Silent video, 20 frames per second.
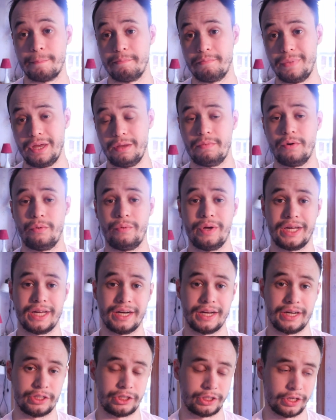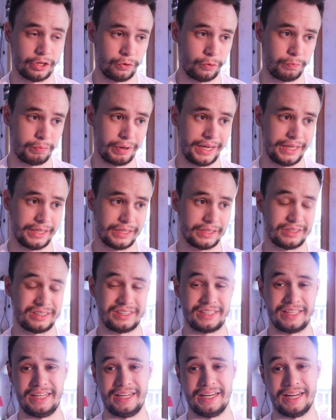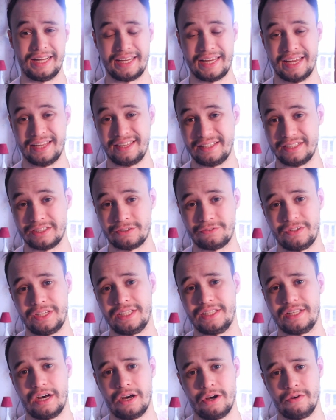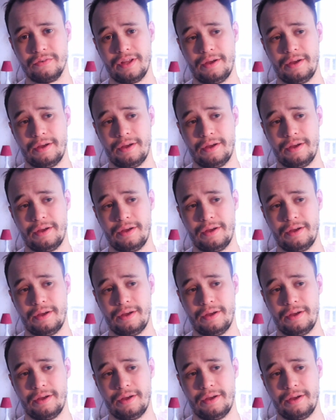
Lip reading: Maybe we can add Chalobah in this deal and get this fee down.